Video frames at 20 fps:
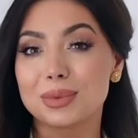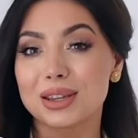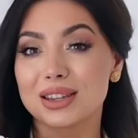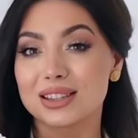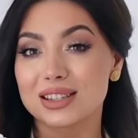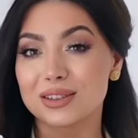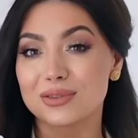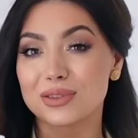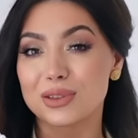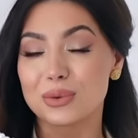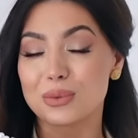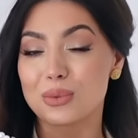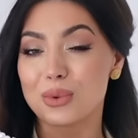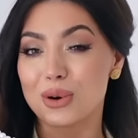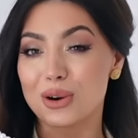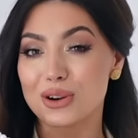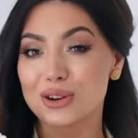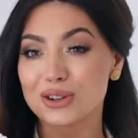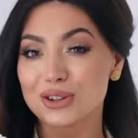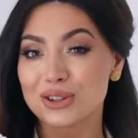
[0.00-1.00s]
because of the
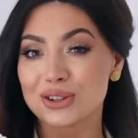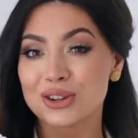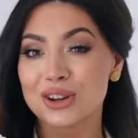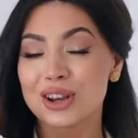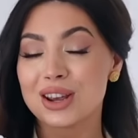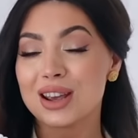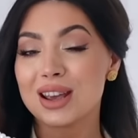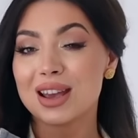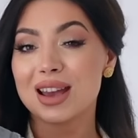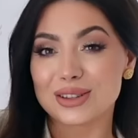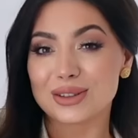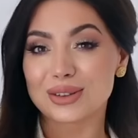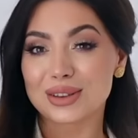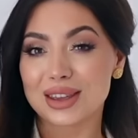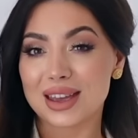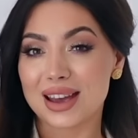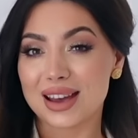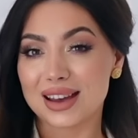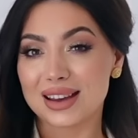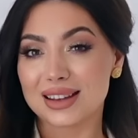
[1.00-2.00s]
wash. You
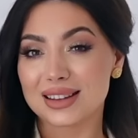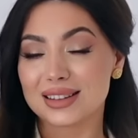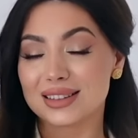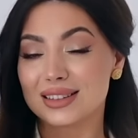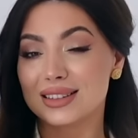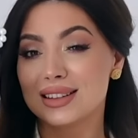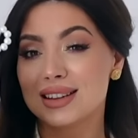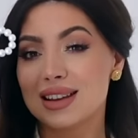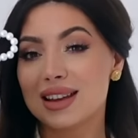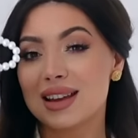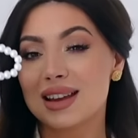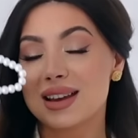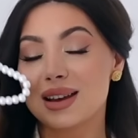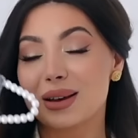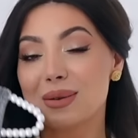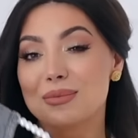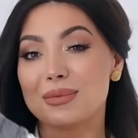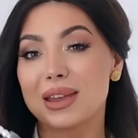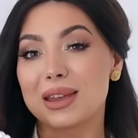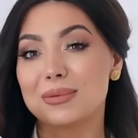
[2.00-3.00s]
can
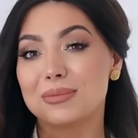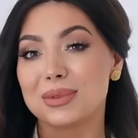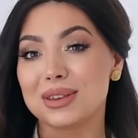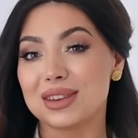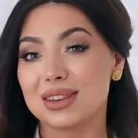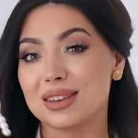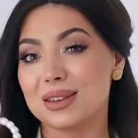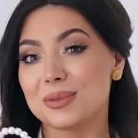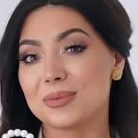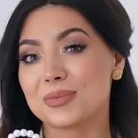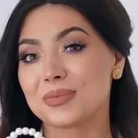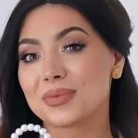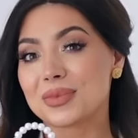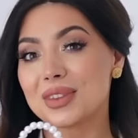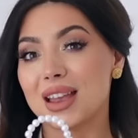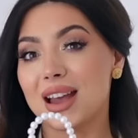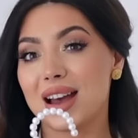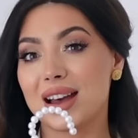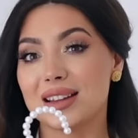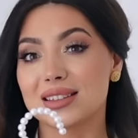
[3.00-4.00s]
maybe
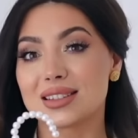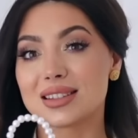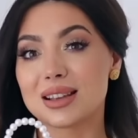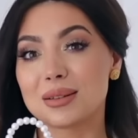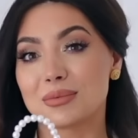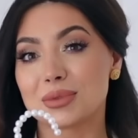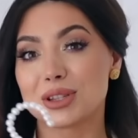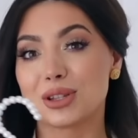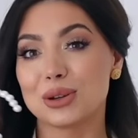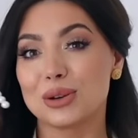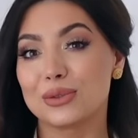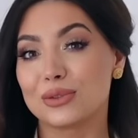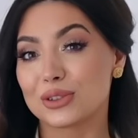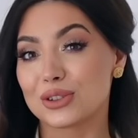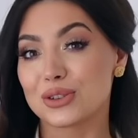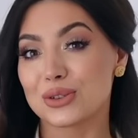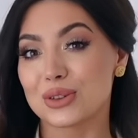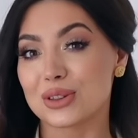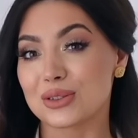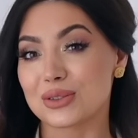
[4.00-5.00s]
add some silver
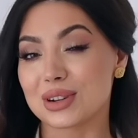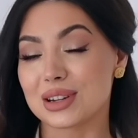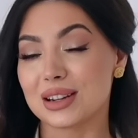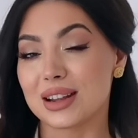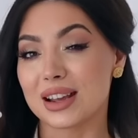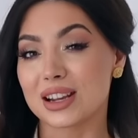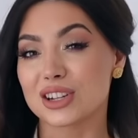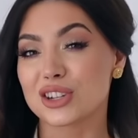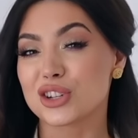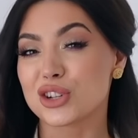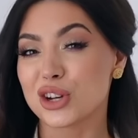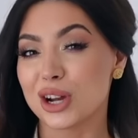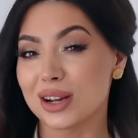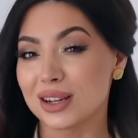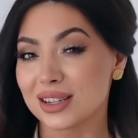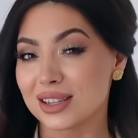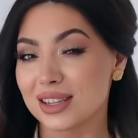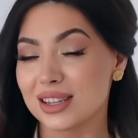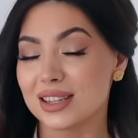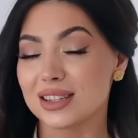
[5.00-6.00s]
jewelry like
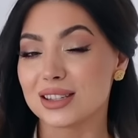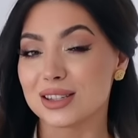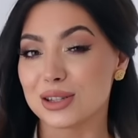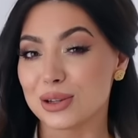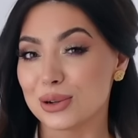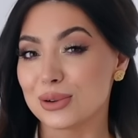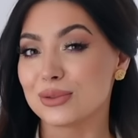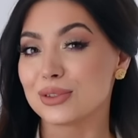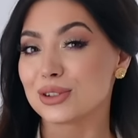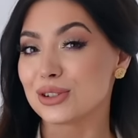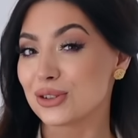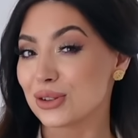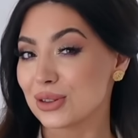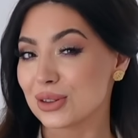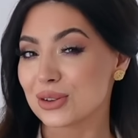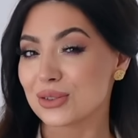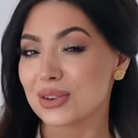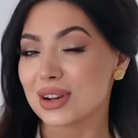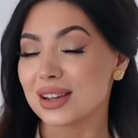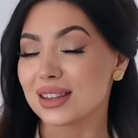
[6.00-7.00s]
chunky silver
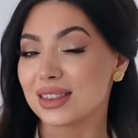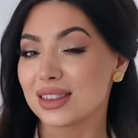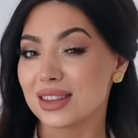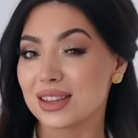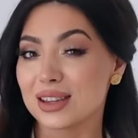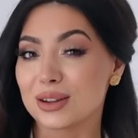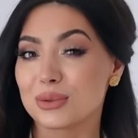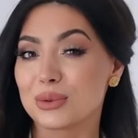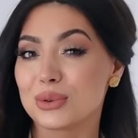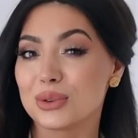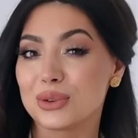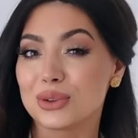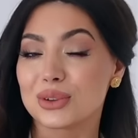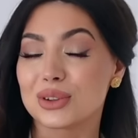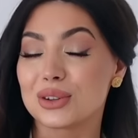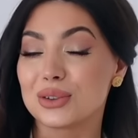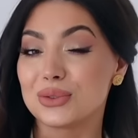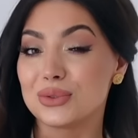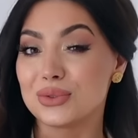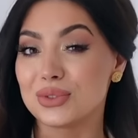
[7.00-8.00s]
jewelry i think will
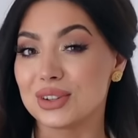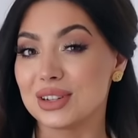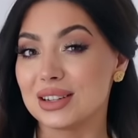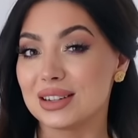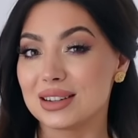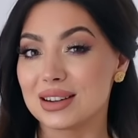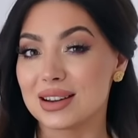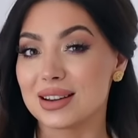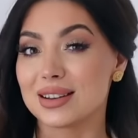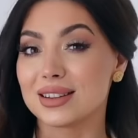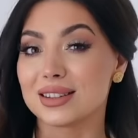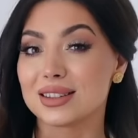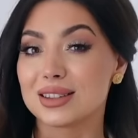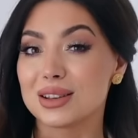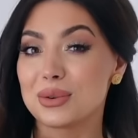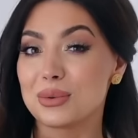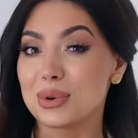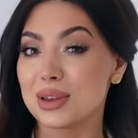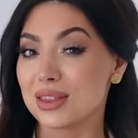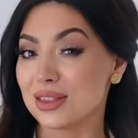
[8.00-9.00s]
look really nice
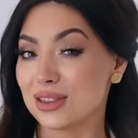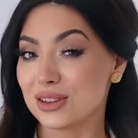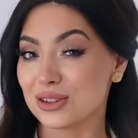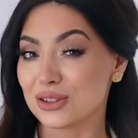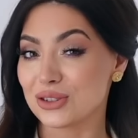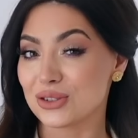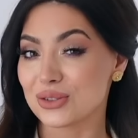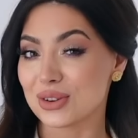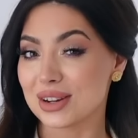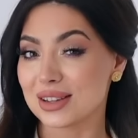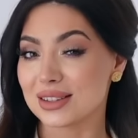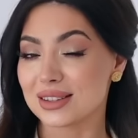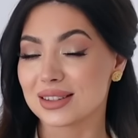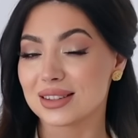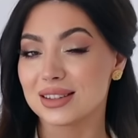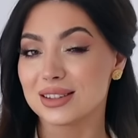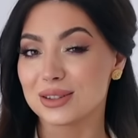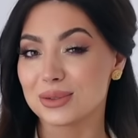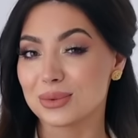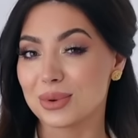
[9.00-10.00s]
with this
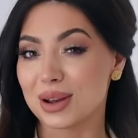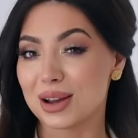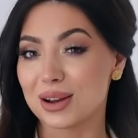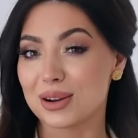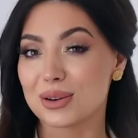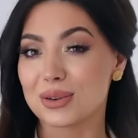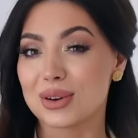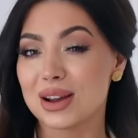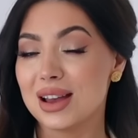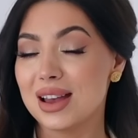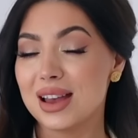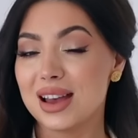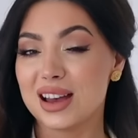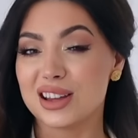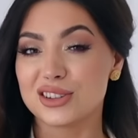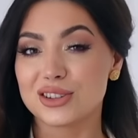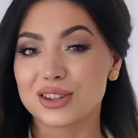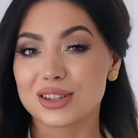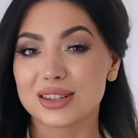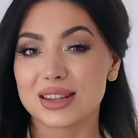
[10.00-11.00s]
dress as well
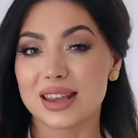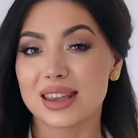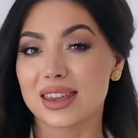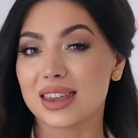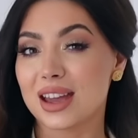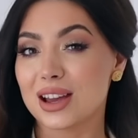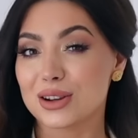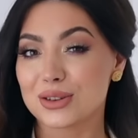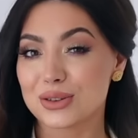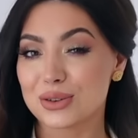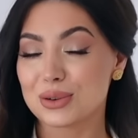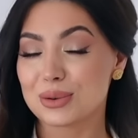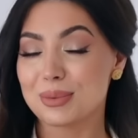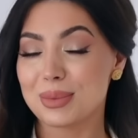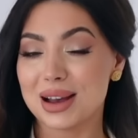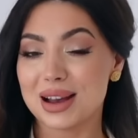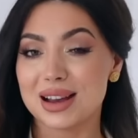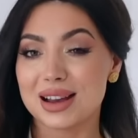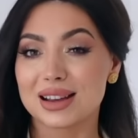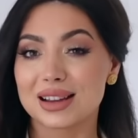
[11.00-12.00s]
and just a casual
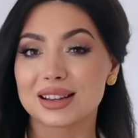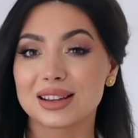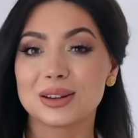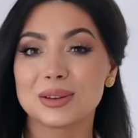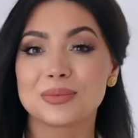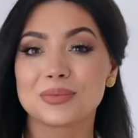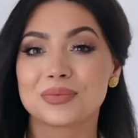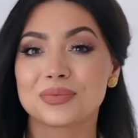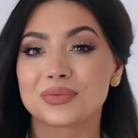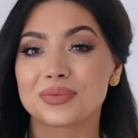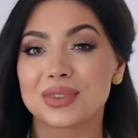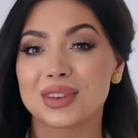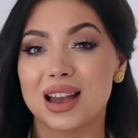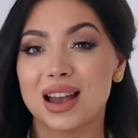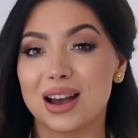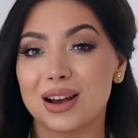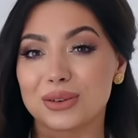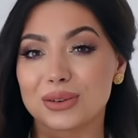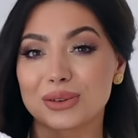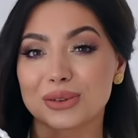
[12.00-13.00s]
bag
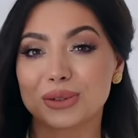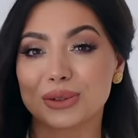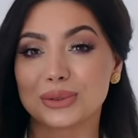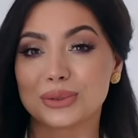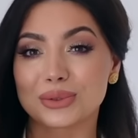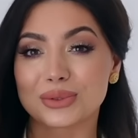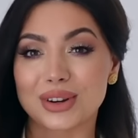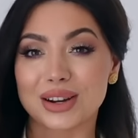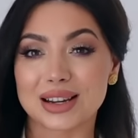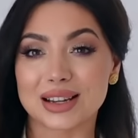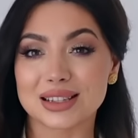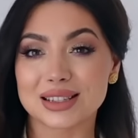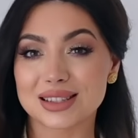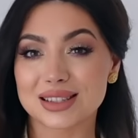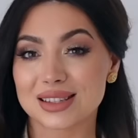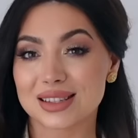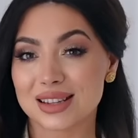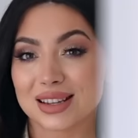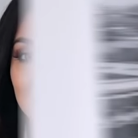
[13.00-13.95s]
how cool, right?